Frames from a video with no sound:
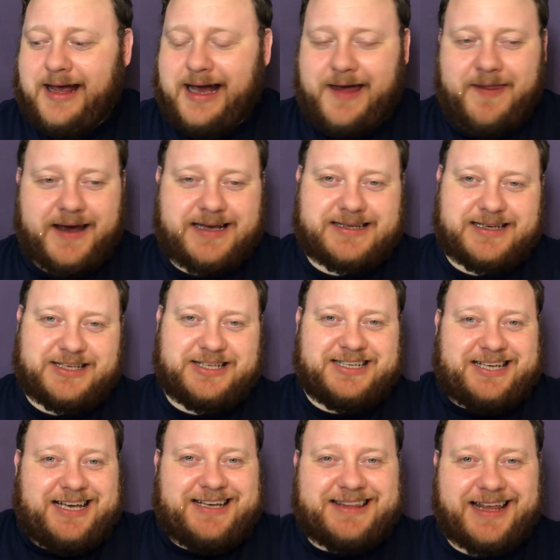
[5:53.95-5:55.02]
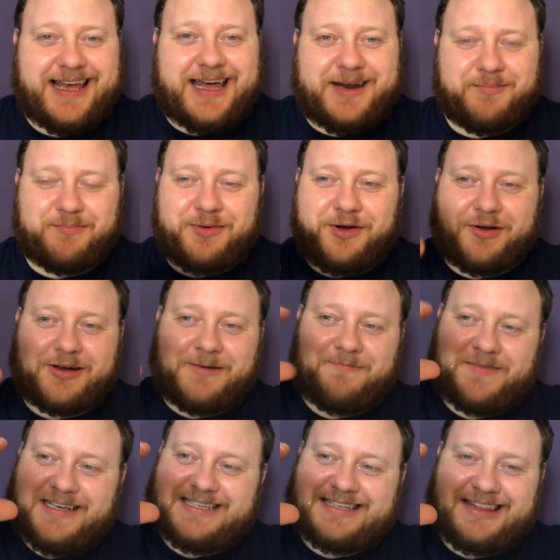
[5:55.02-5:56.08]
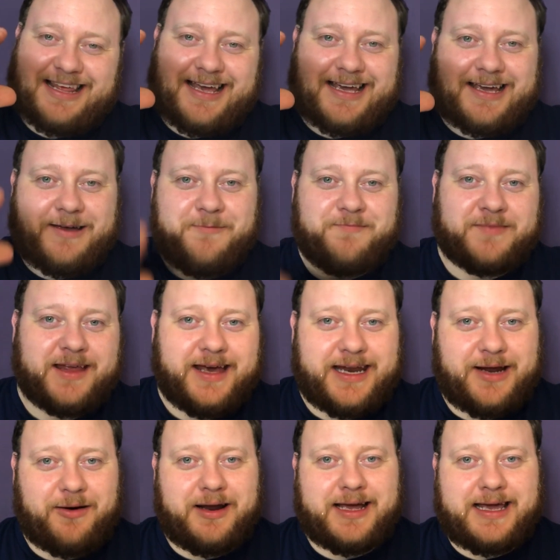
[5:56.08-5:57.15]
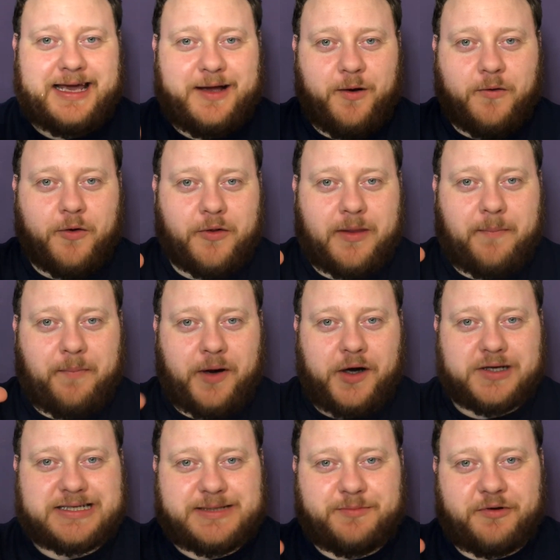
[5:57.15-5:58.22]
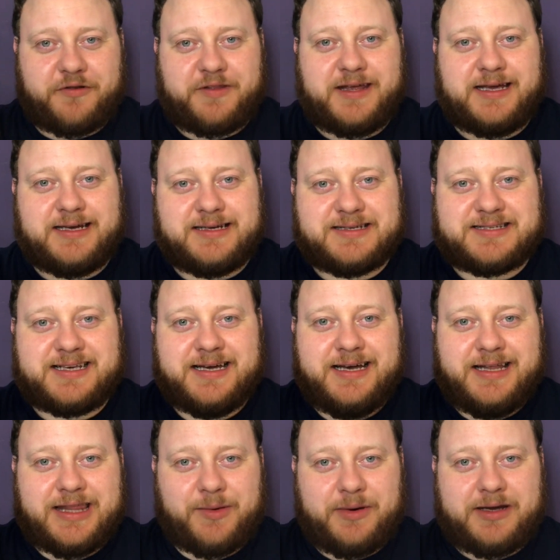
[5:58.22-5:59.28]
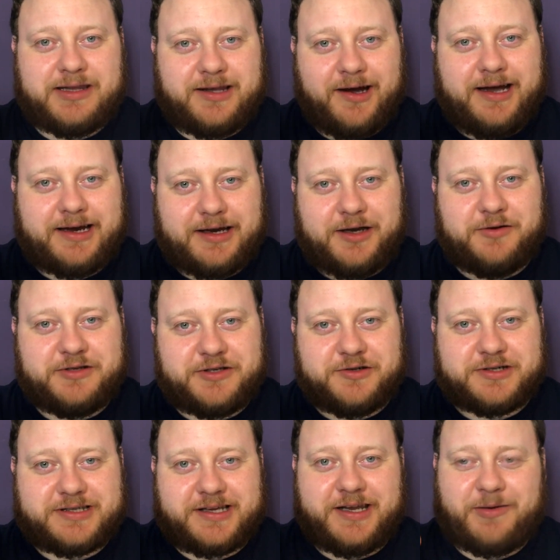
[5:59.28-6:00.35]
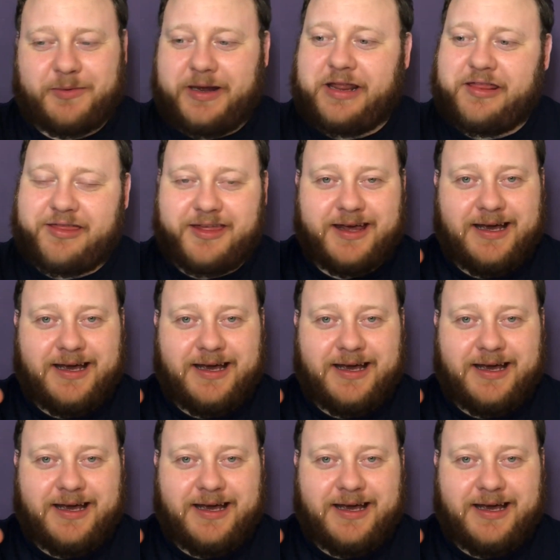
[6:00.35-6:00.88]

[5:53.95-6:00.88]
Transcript: And she said they had a book this thick. And they were like, here are all the possible things that we could diagnose your son with.